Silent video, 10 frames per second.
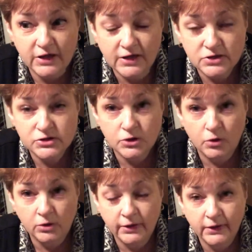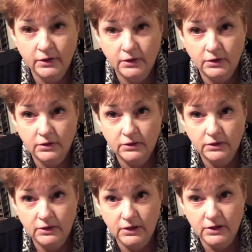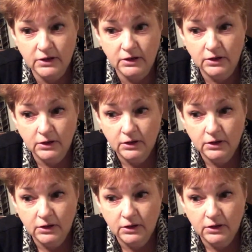had stolen the